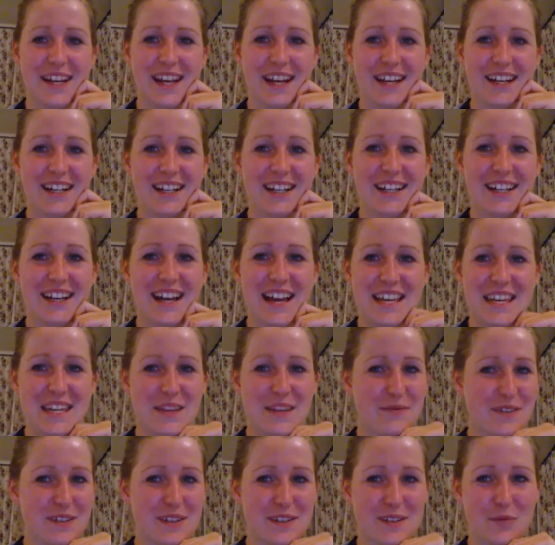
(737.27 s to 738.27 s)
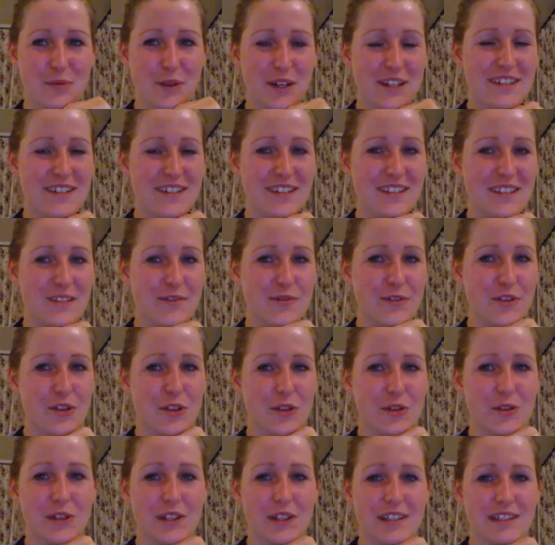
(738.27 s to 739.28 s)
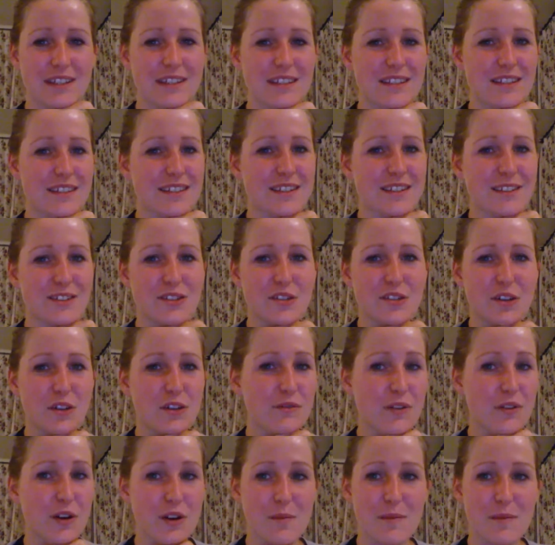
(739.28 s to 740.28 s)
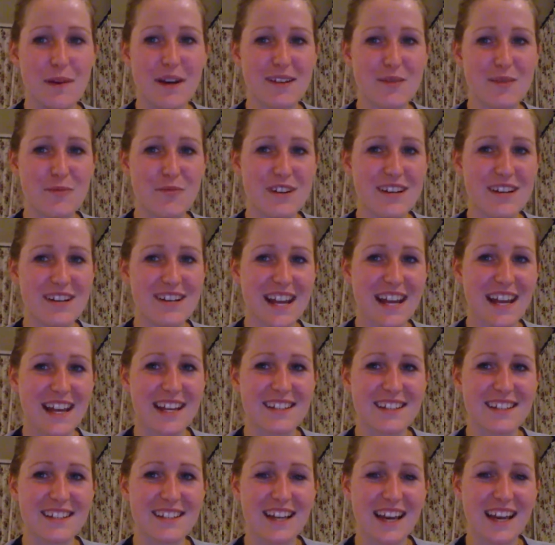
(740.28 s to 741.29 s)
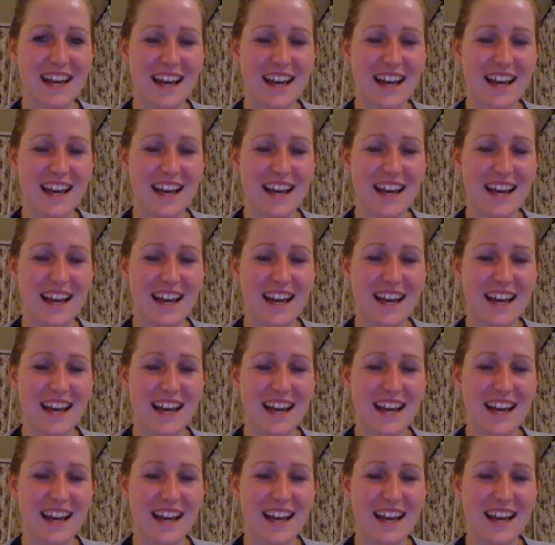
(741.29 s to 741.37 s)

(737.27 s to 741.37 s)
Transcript: and even just watching this video is so very much appreciated,